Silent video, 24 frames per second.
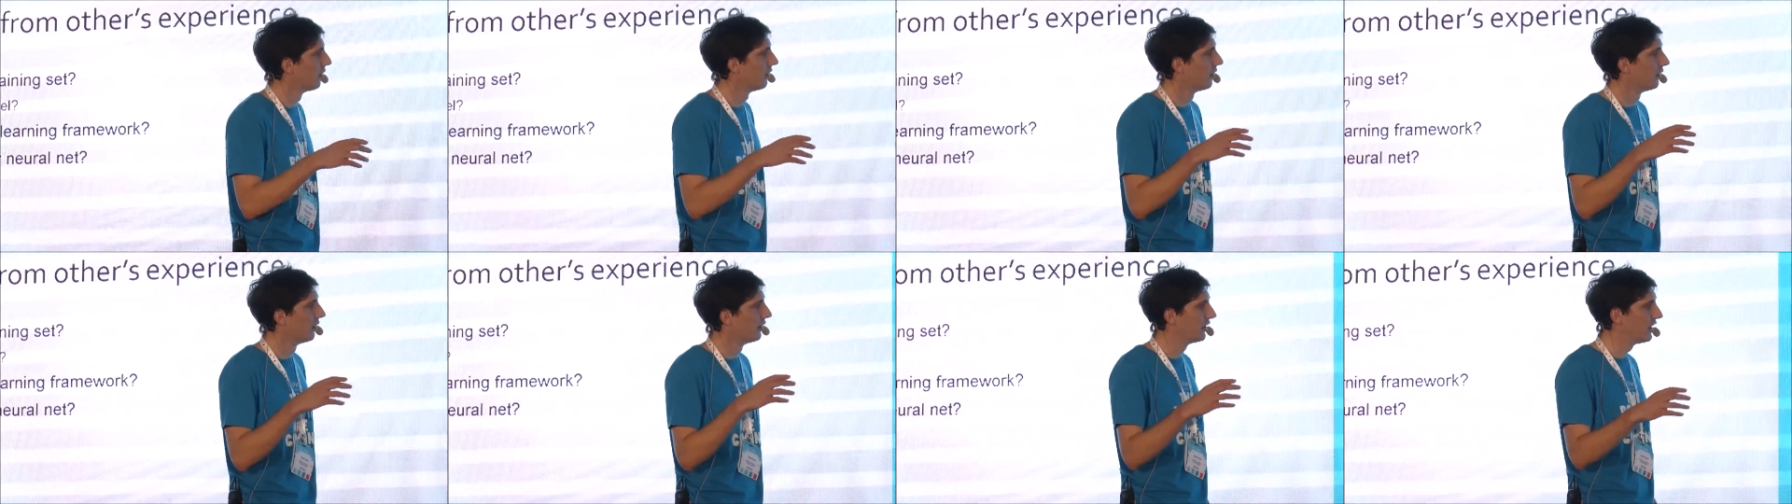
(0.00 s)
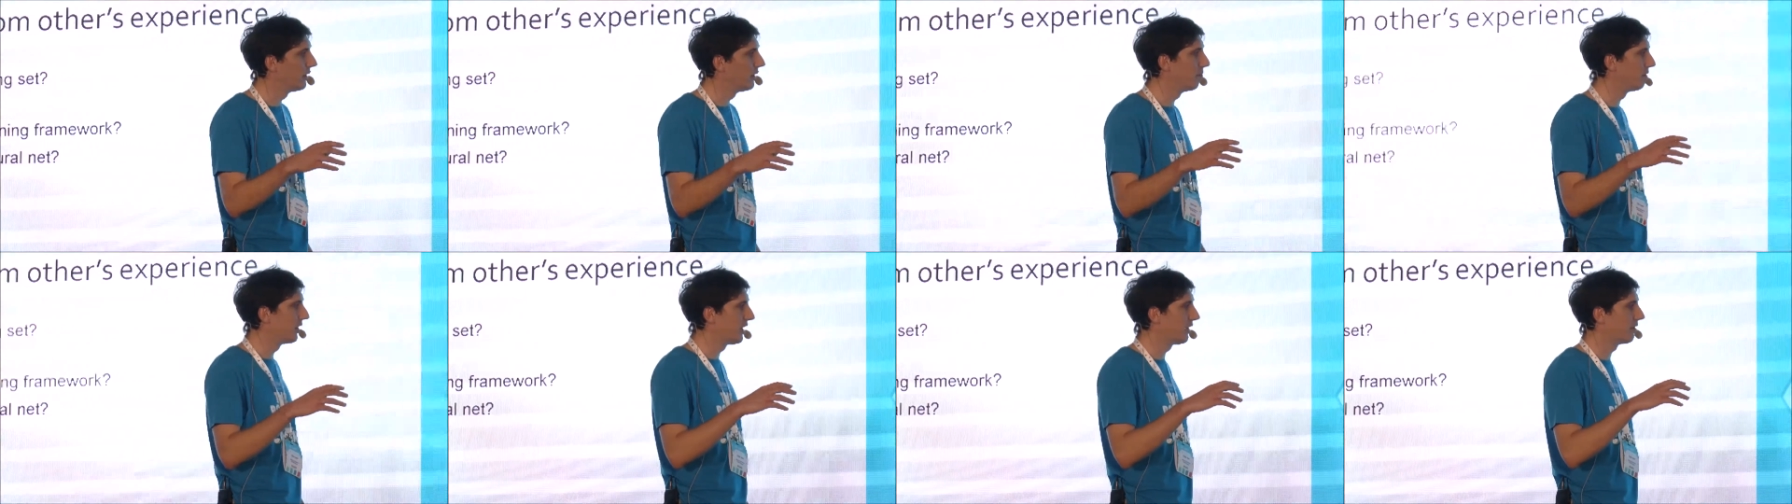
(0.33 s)

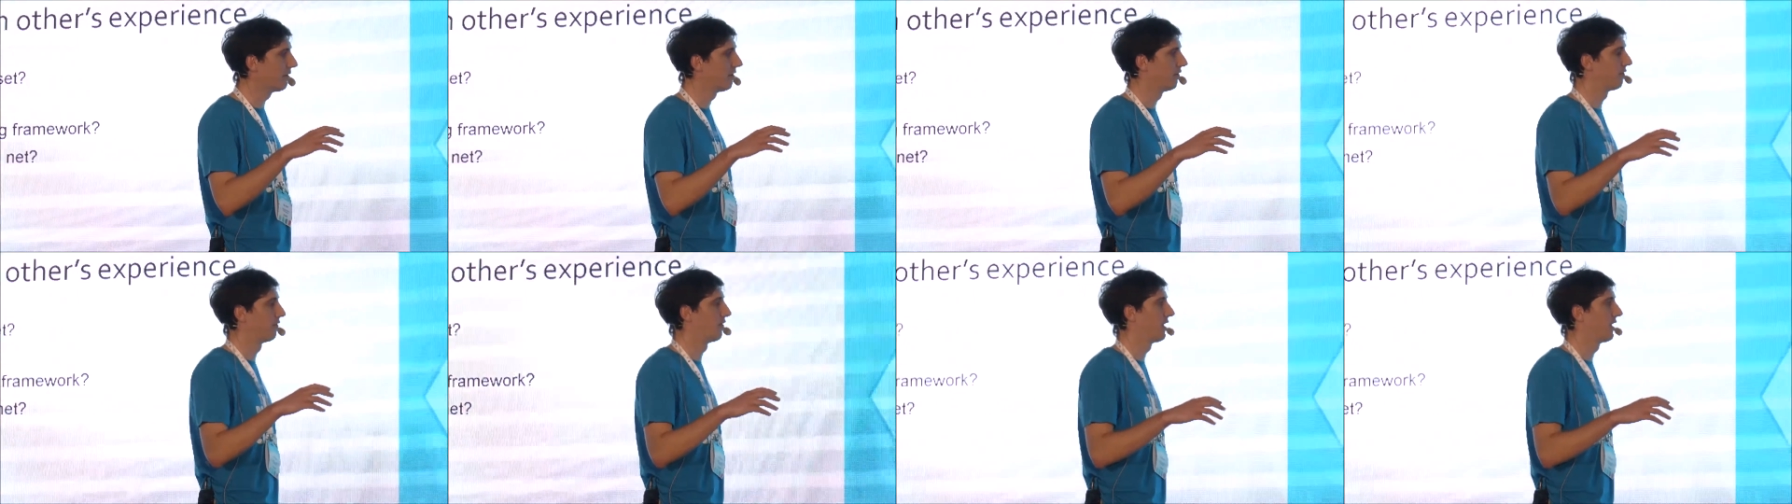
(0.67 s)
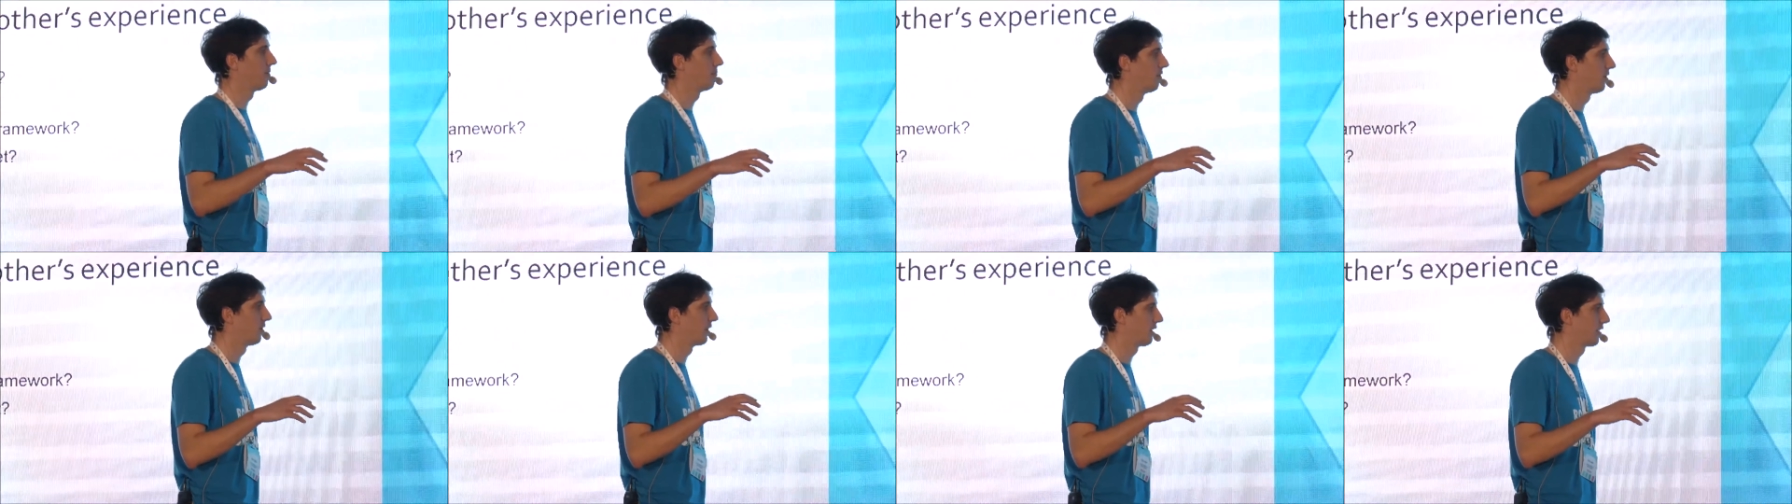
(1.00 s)
deep learning
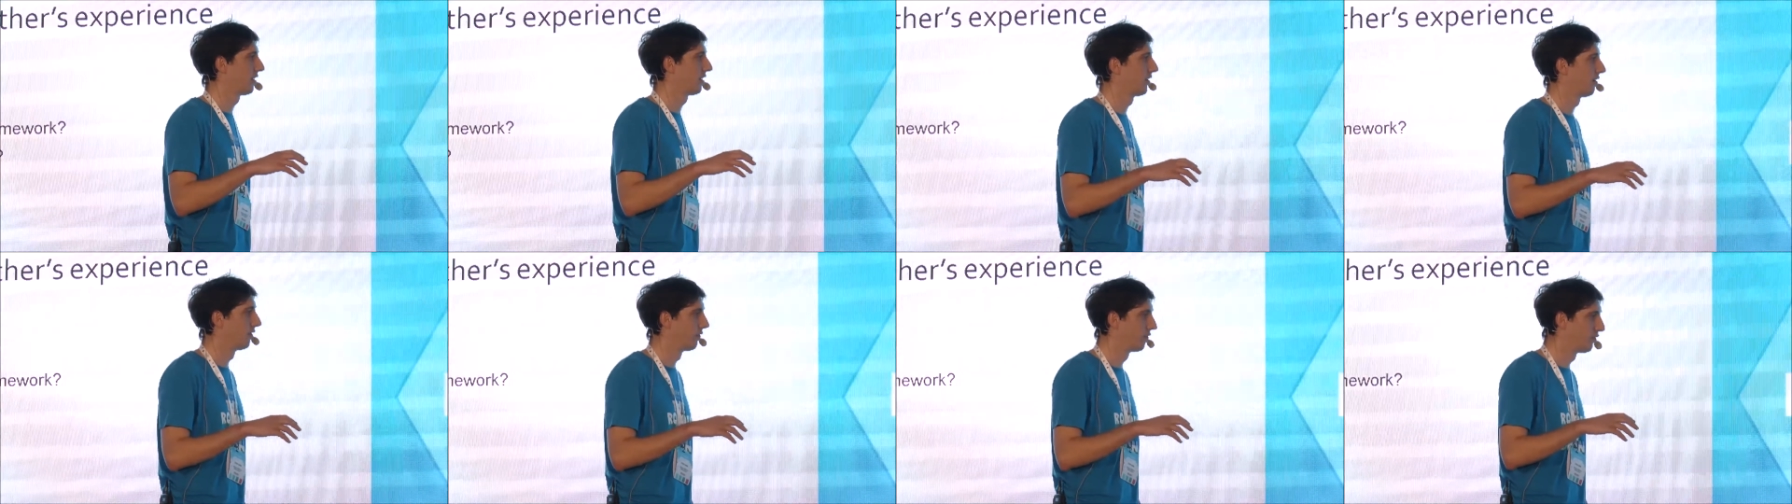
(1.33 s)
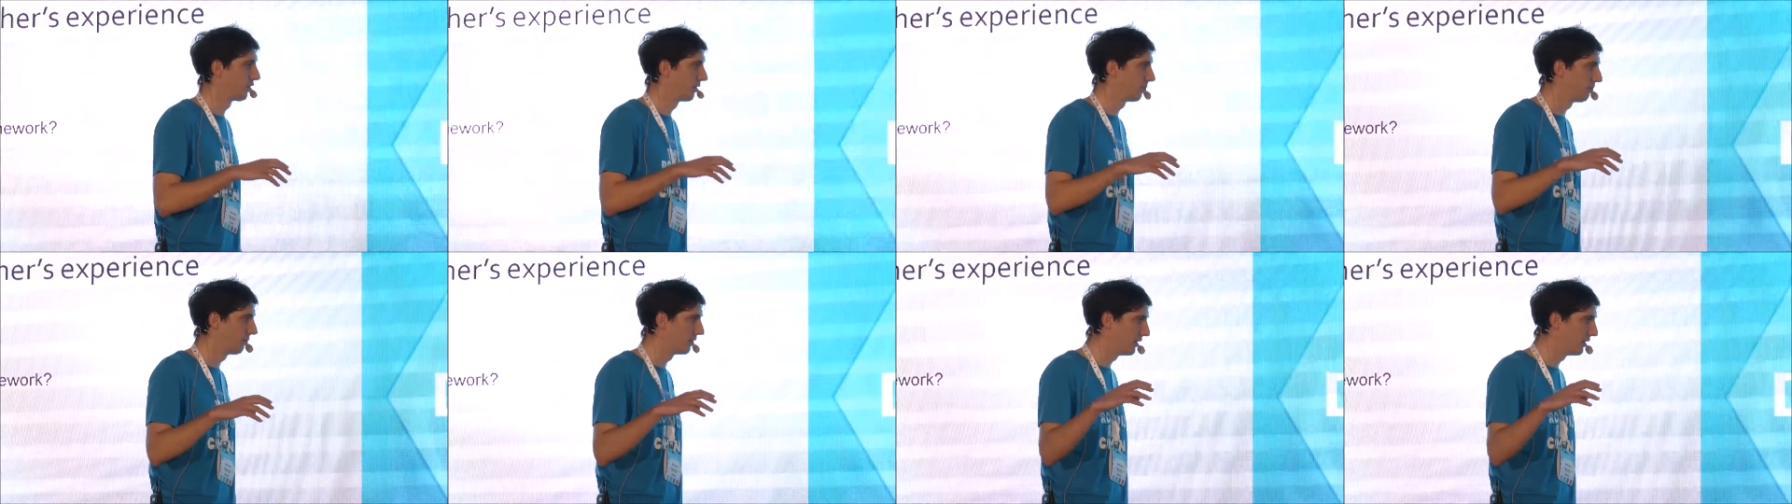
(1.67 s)
framework from